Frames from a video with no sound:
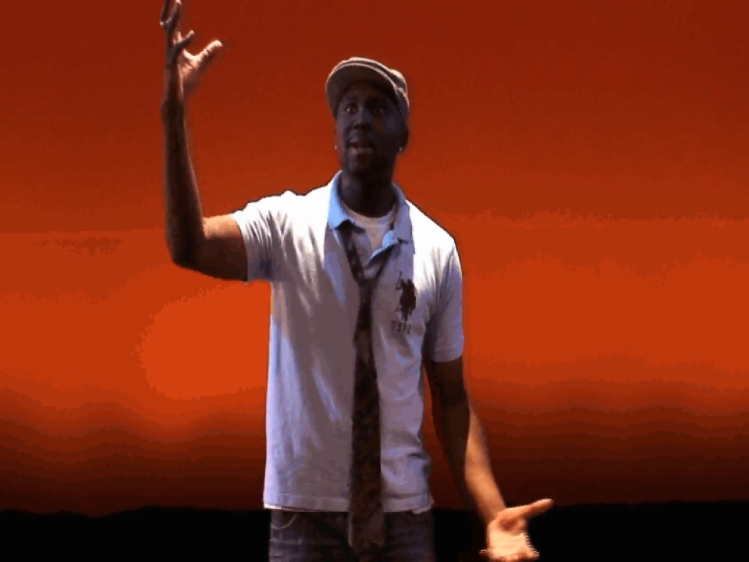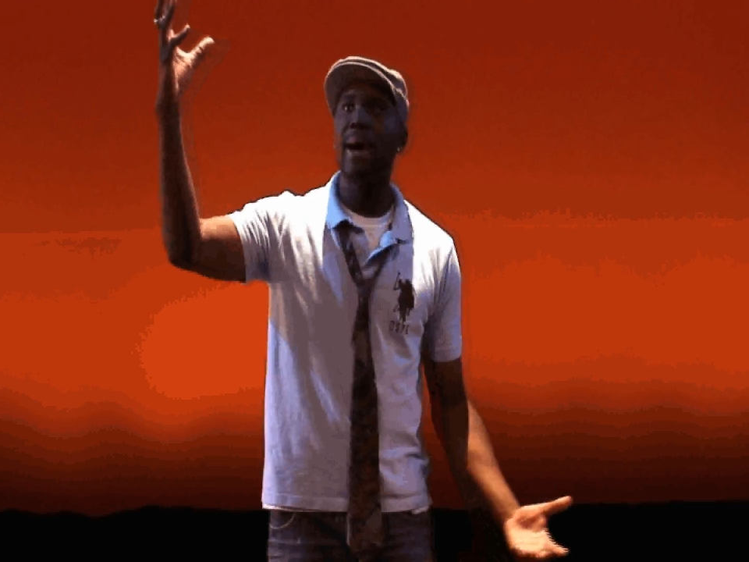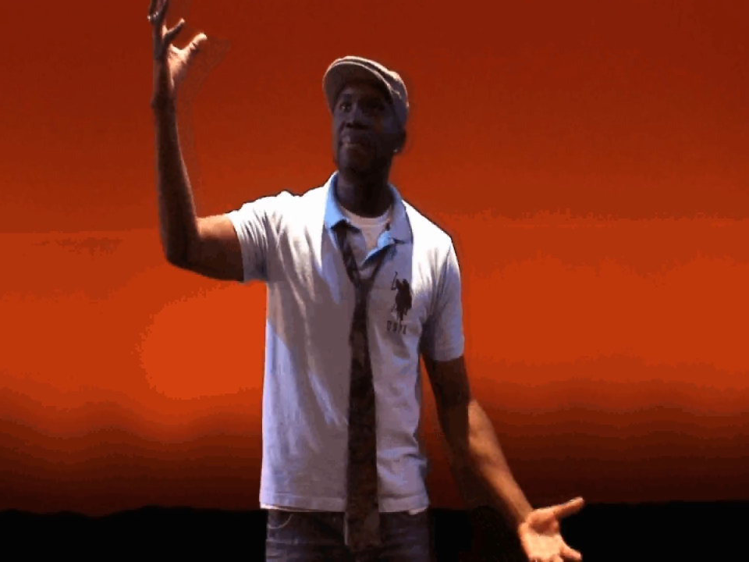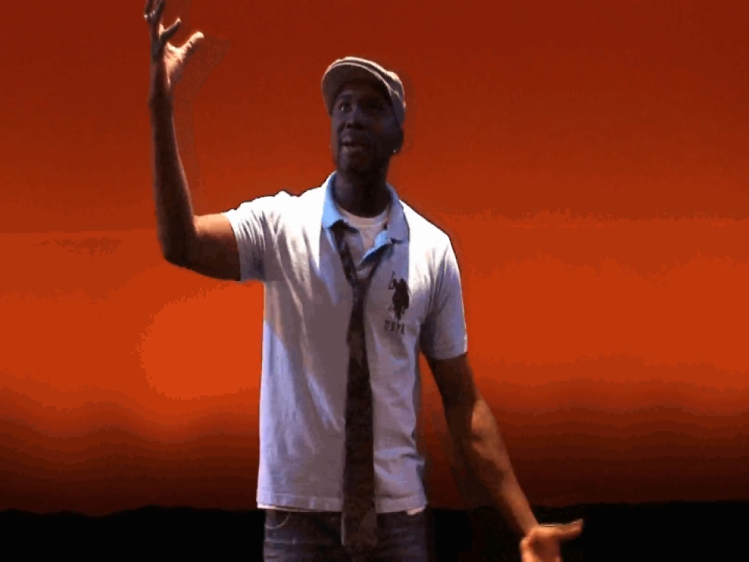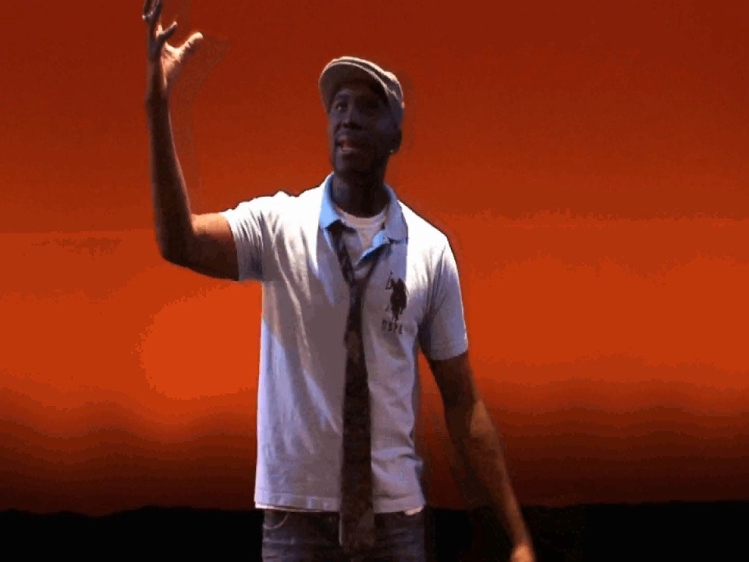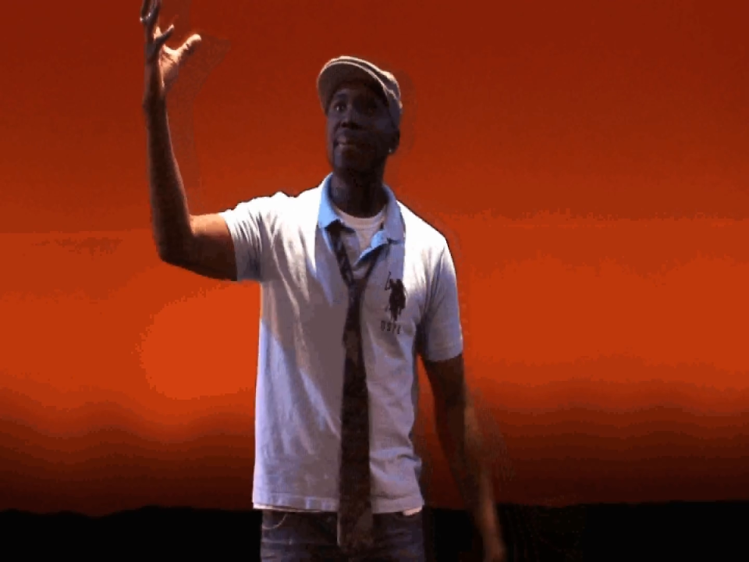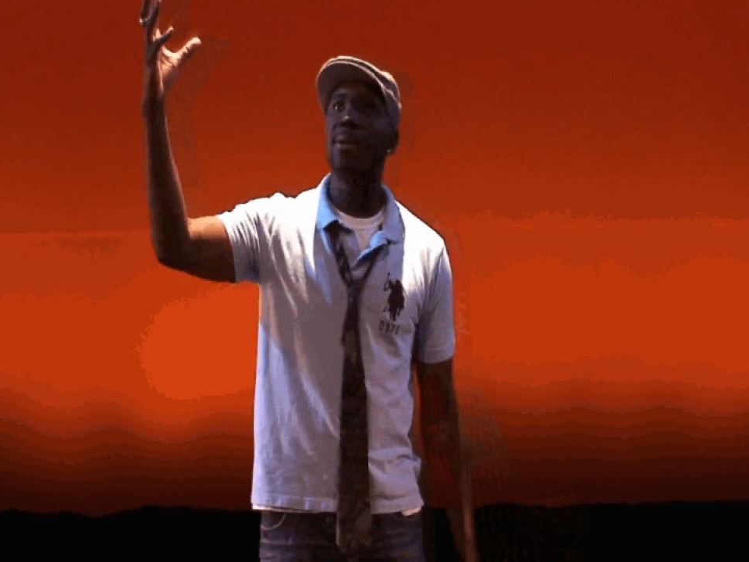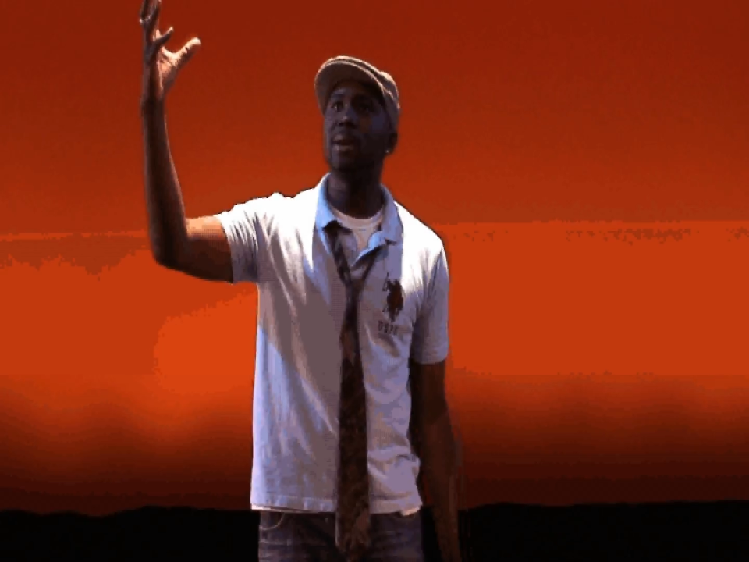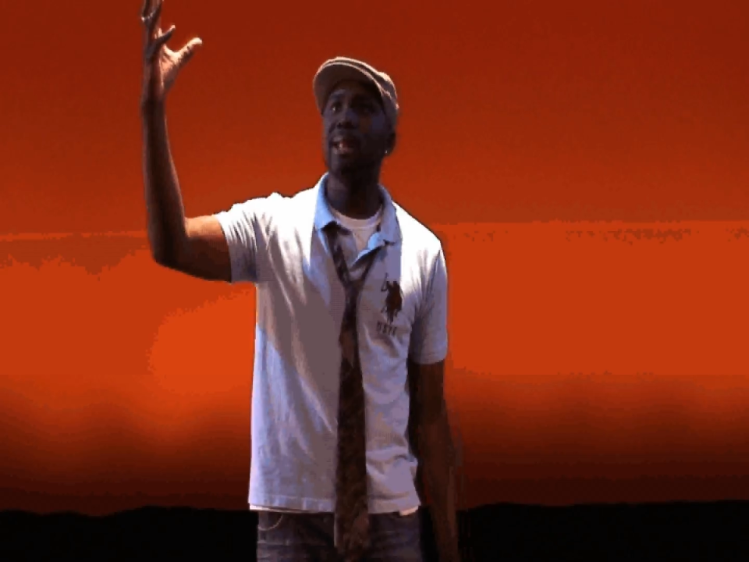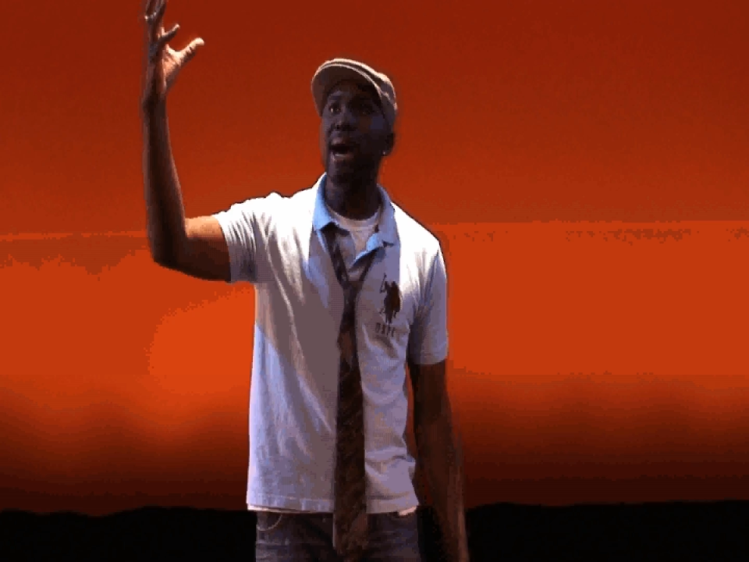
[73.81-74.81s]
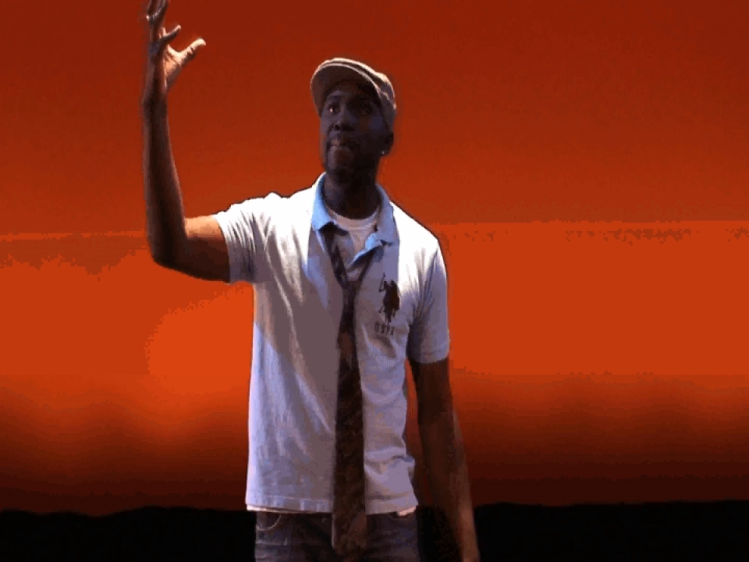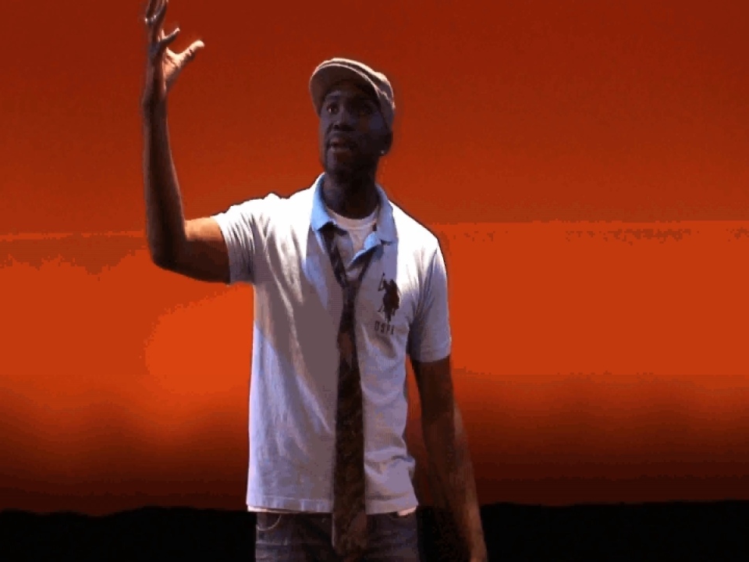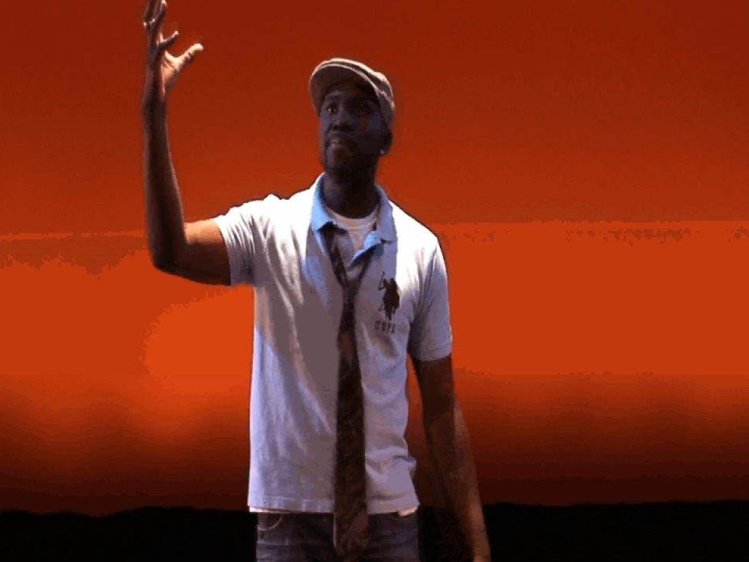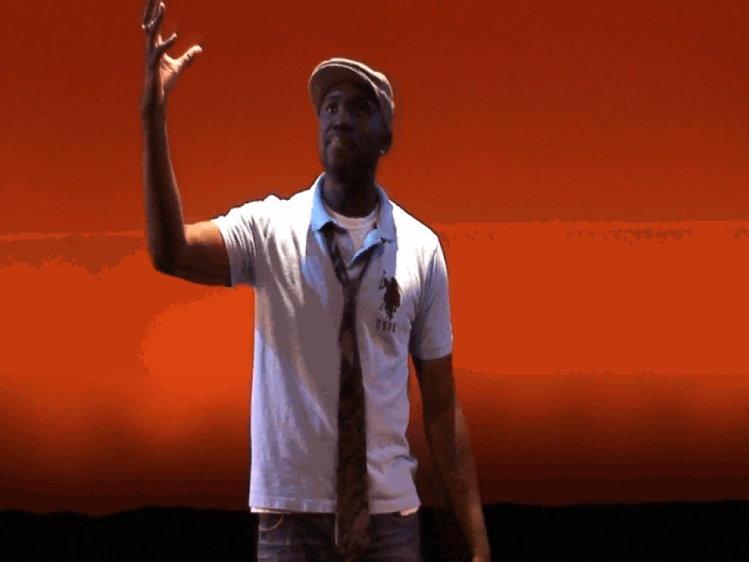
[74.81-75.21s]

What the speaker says: not being able to climb it.